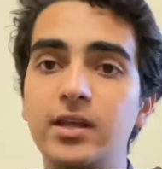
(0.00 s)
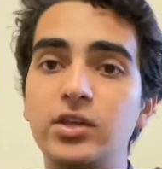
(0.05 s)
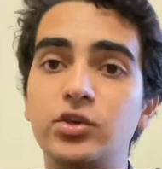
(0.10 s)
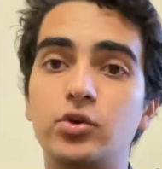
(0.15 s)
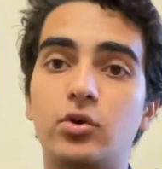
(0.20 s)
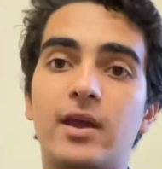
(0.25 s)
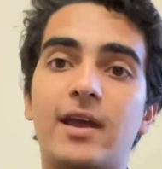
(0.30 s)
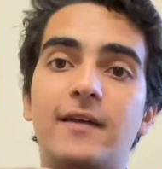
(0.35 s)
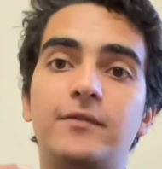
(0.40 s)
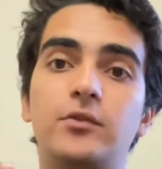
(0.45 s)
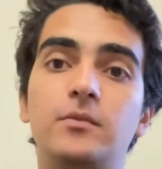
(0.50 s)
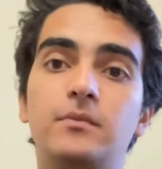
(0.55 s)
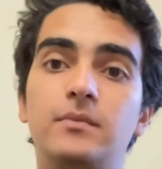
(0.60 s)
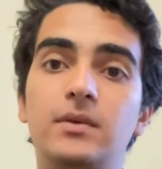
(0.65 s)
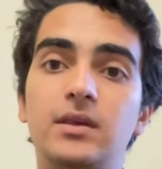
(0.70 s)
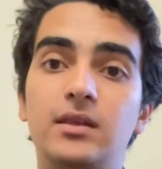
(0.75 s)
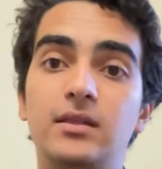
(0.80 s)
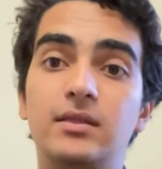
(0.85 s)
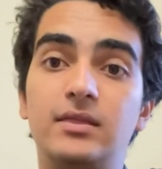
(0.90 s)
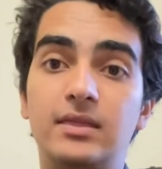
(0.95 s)
You don't have to
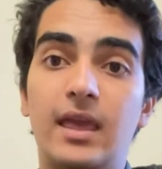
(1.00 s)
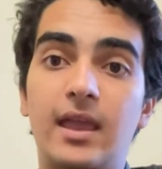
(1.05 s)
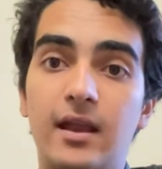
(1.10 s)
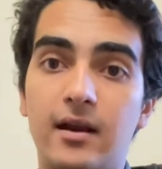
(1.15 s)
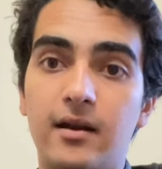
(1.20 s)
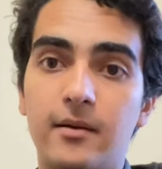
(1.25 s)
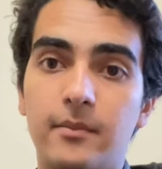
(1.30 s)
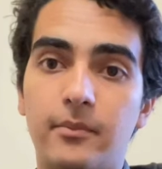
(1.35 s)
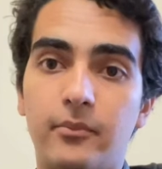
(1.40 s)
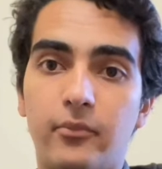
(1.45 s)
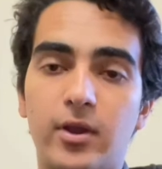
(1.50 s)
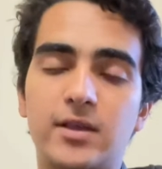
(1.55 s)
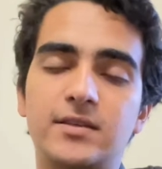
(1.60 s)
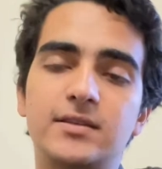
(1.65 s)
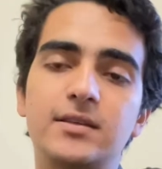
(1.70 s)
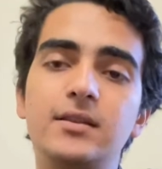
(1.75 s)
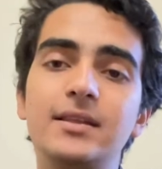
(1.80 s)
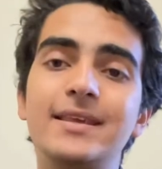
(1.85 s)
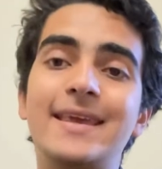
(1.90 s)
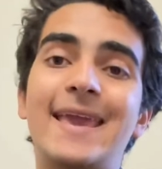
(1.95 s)
be there
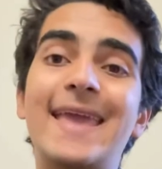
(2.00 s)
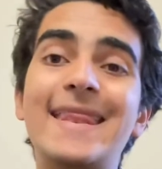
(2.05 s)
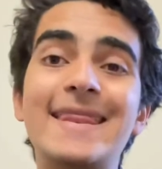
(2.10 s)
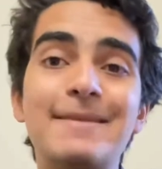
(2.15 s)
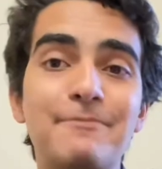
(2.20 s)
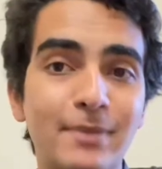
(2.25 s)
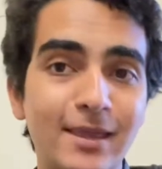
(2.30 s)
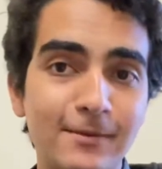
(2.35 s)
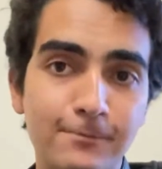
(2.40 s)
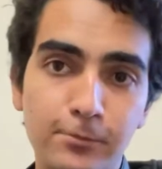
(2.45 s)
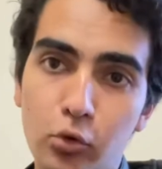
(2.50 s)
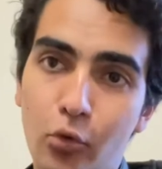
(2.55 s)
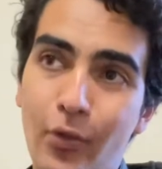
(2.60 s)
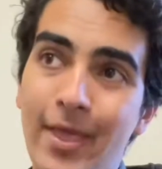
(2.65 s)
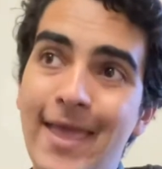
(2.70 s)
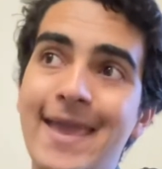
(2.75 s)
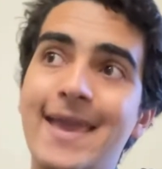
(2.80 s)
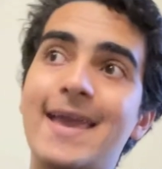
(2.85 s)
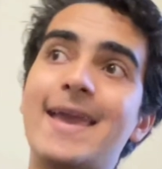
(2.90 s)
personally, and people